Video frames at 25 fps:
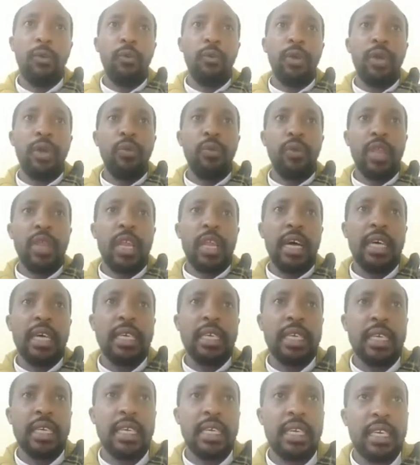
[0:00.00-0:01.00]
with
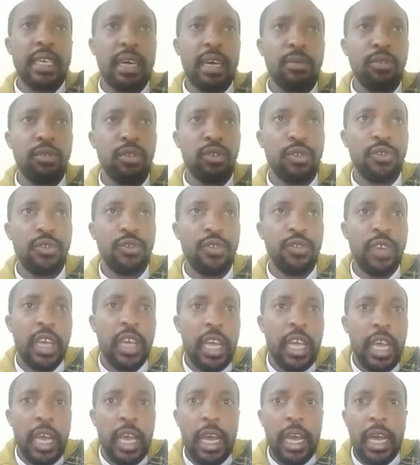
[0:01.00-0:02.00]
us in terms of
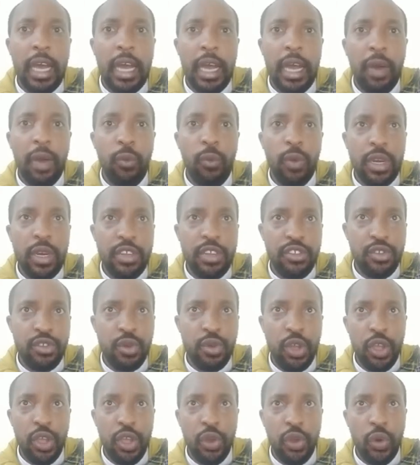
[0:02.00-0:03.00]
what is
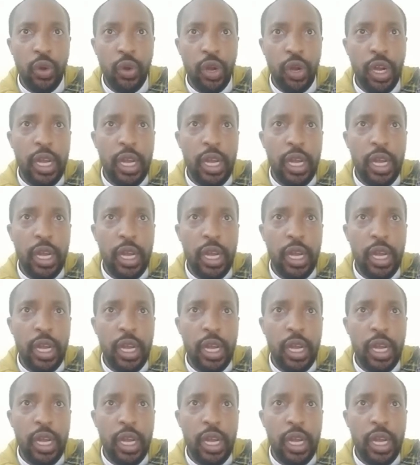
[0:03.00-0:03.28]
going on.